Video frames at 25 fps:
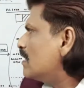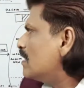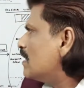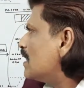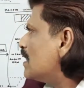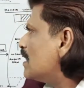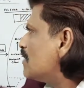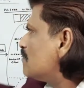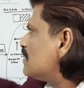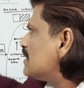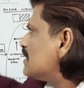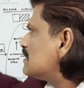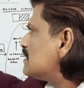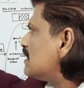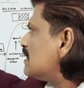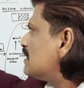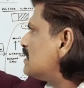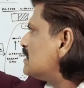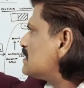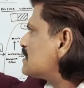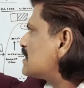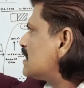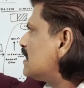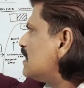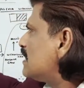If there's a
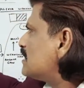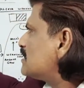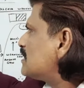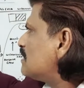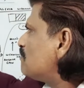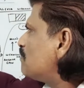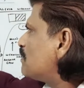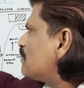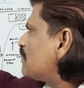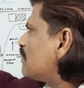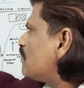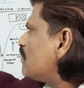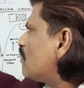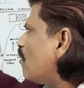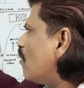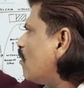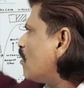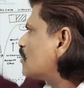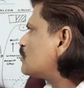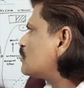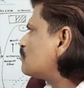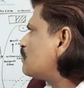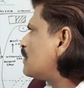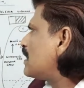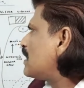disconnection between
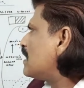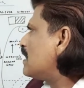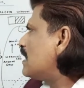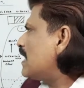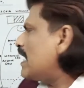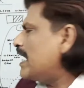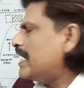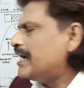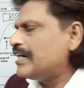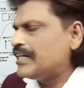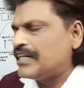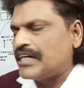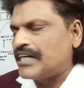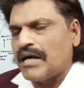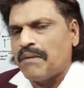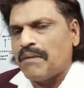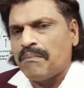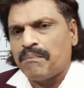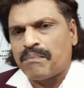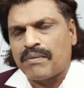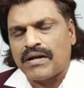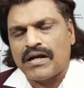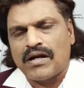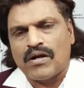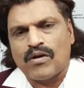occipital and
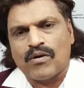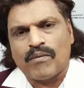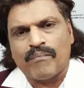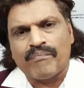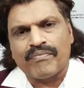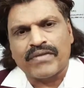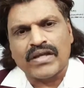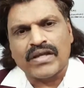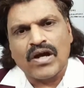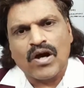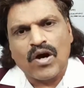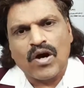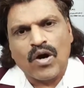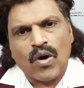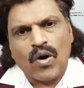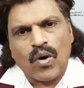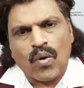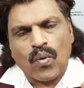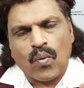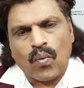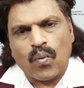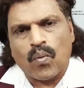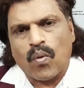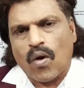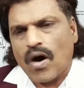temporal lobe,
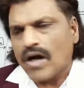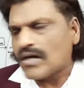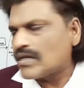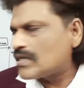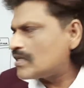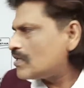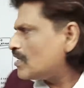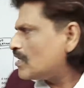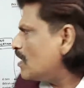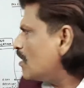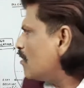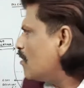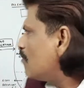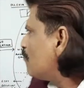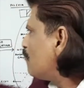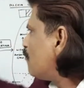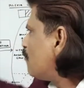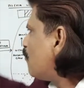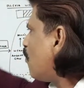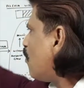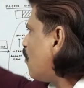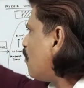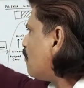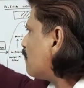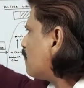what
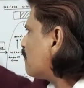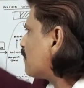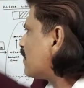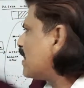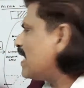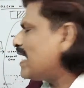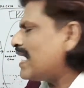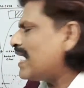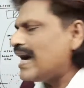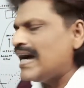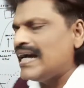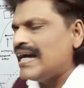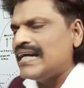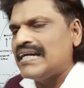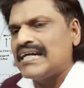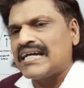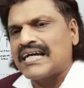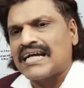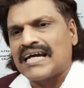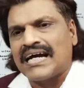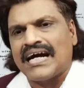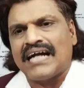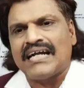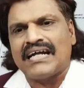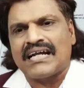form
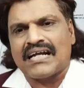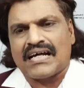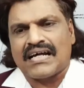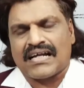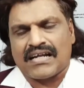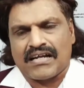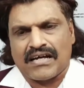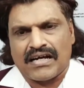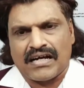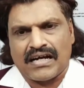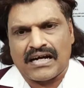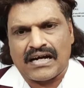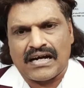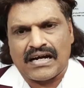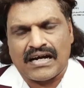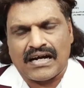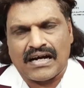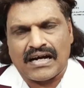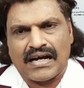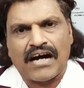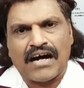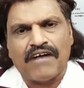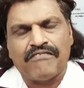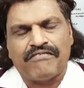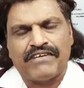and color are
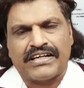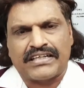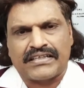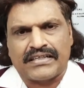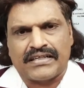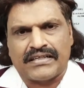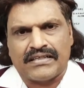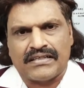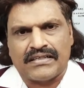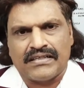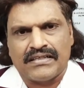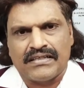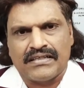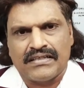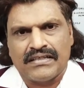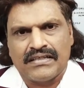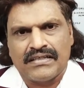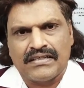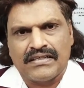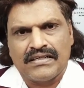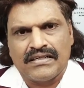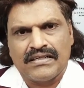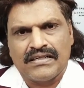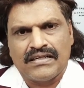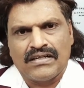affected?
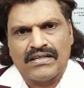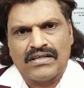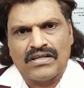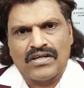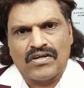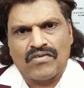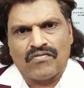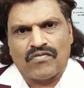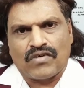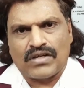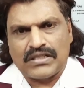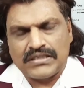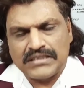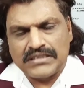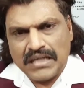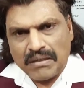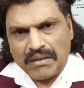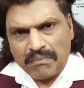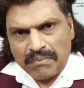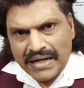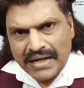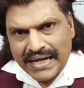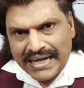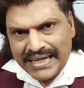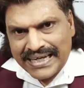For
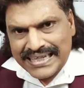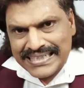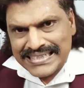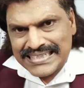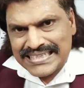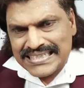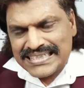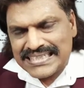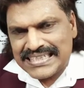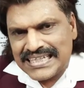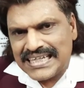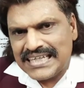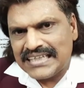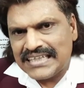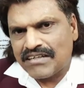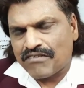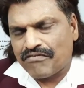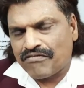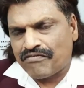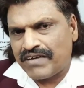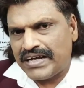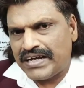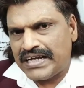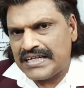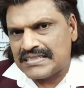example, I can see
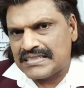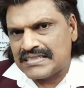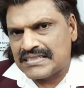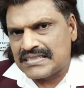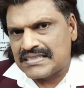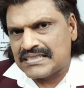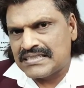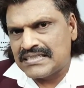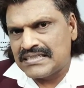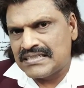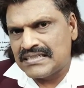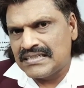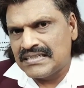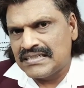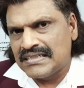the face,